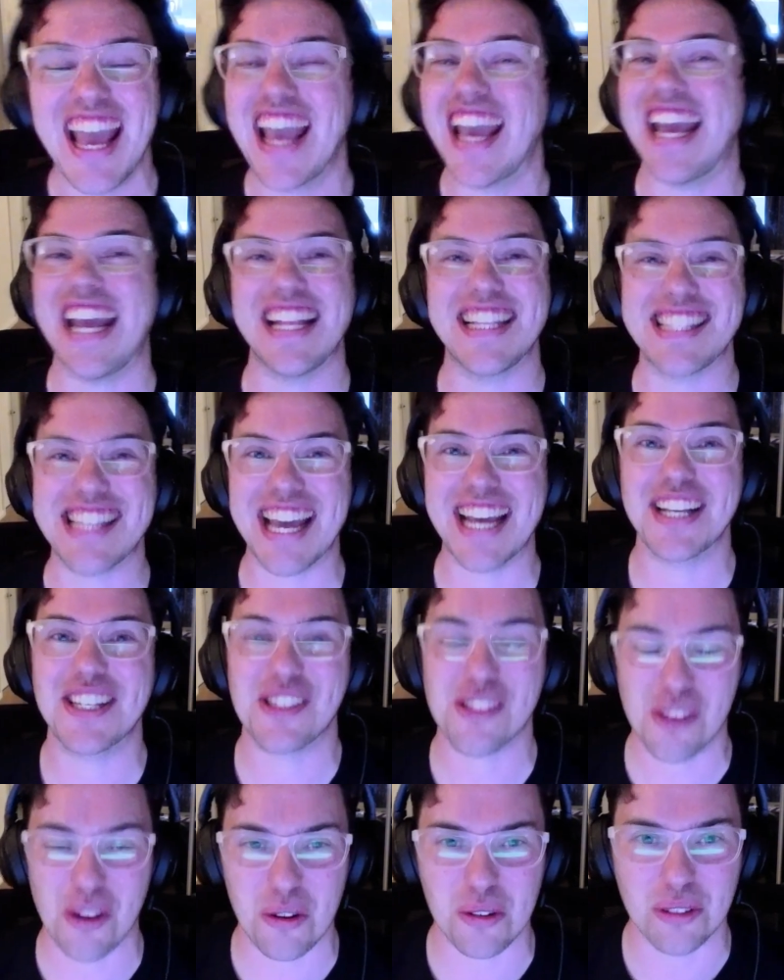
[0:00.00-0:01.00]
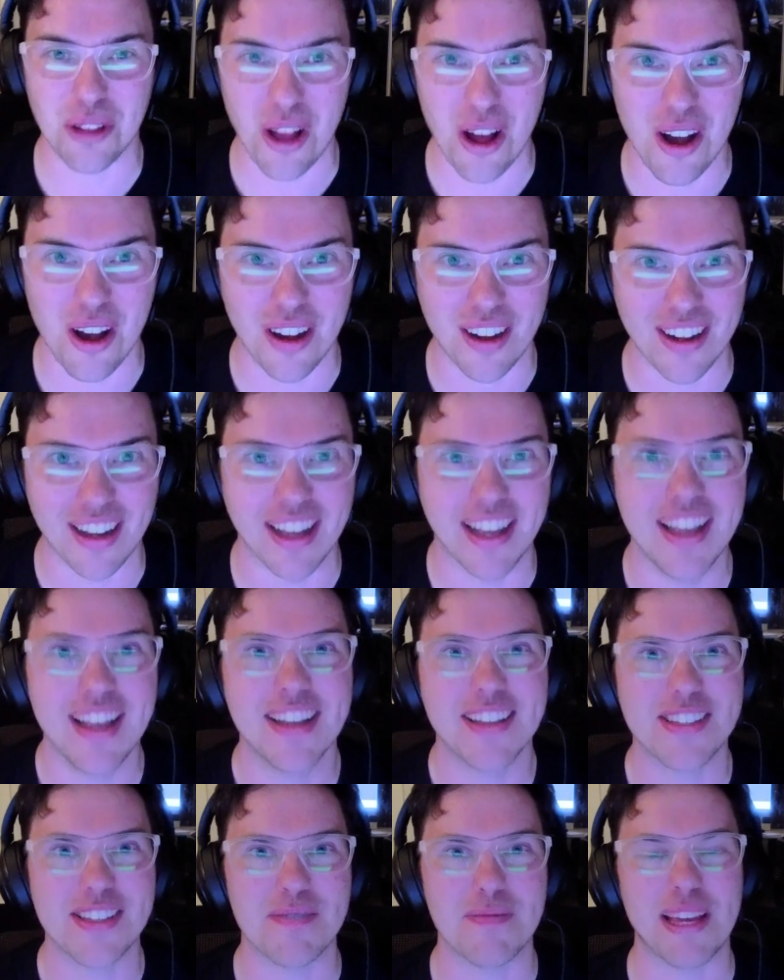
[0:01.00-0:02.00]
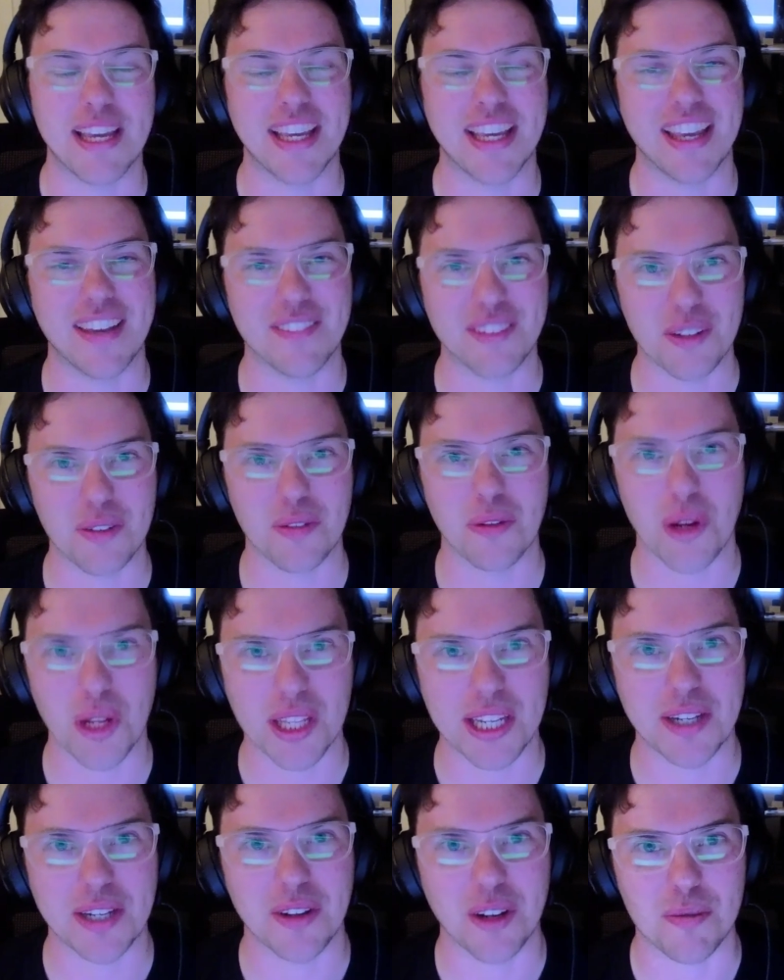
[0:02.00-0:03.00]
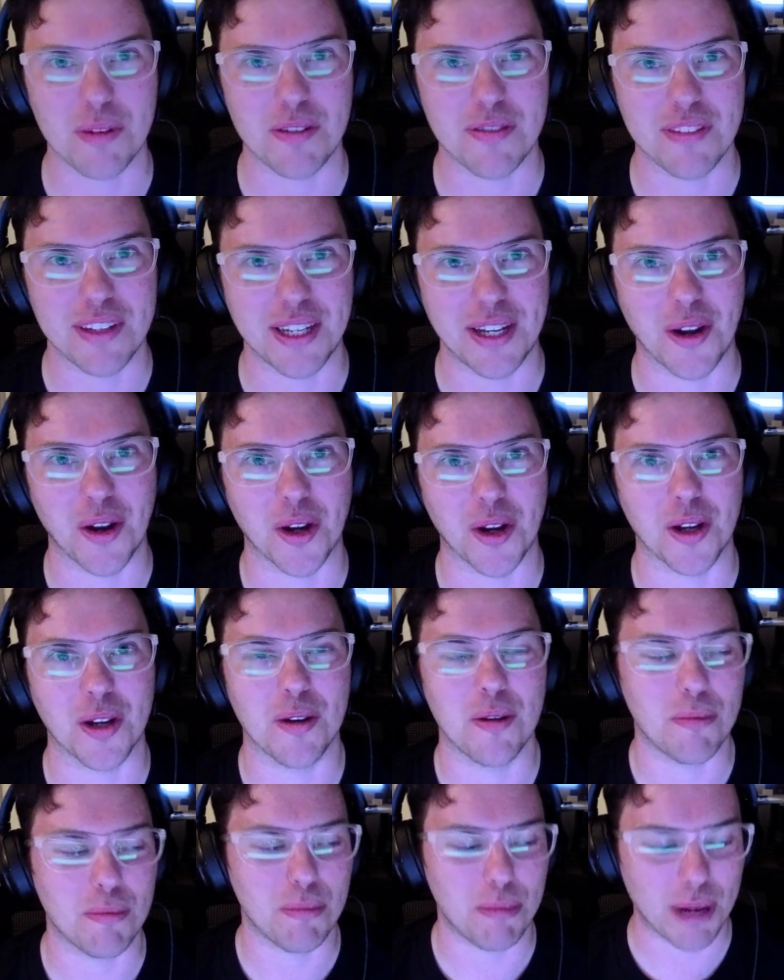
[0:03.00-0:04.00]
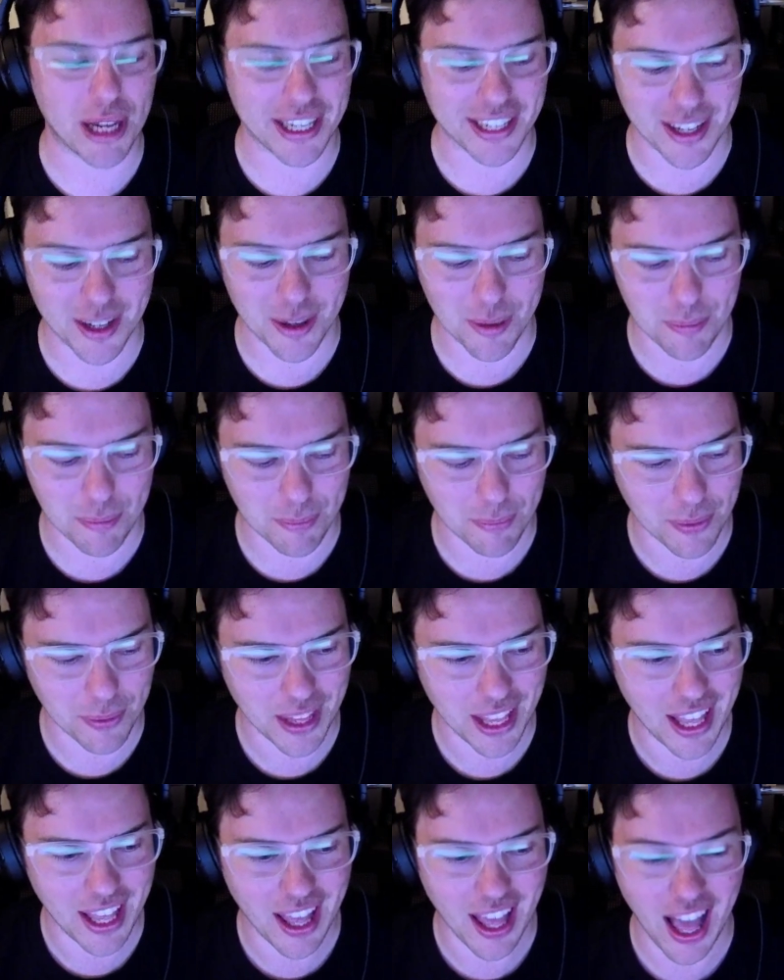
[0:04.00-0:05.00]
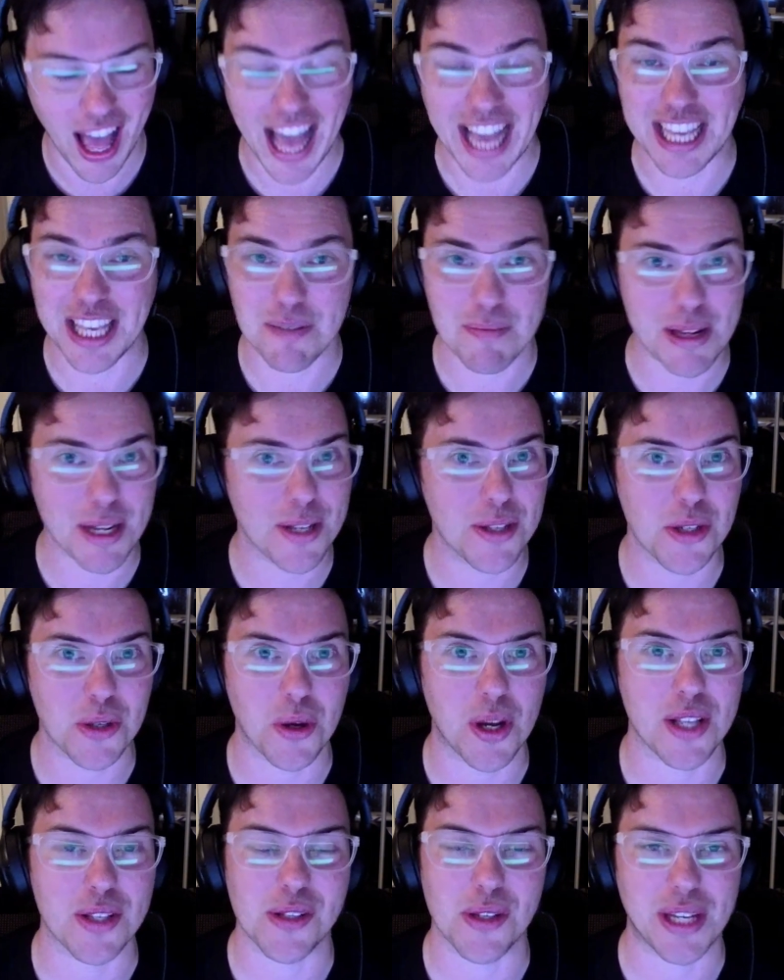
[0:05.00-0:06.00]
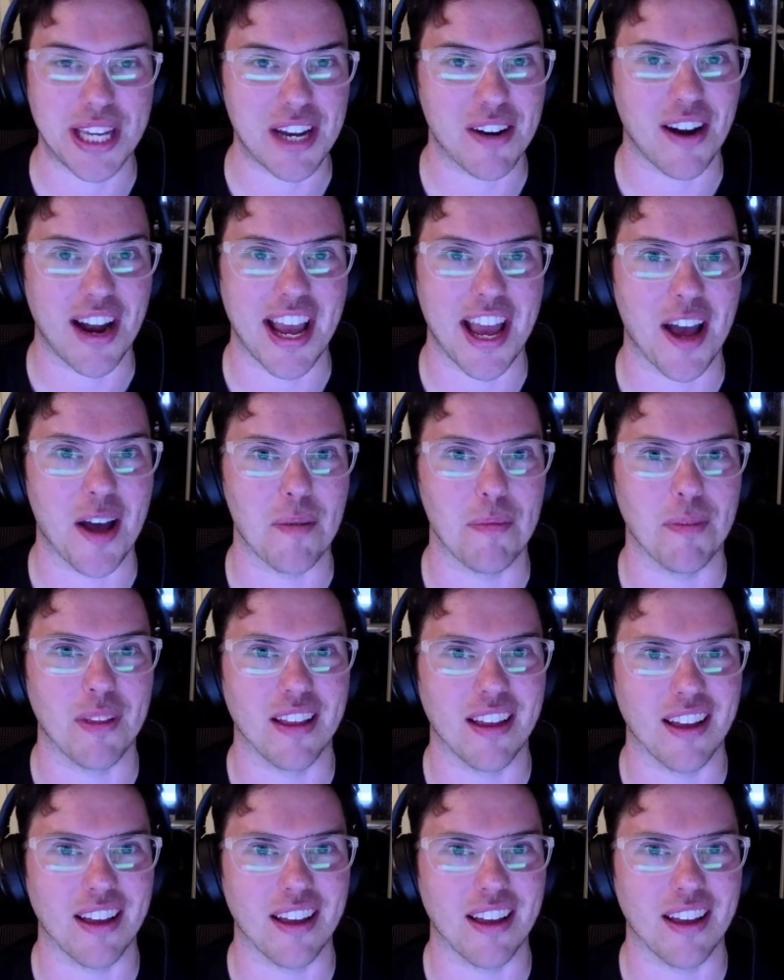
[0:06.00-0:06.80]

It takes so long to make even a really crummy video, but I committed to it, so here I am.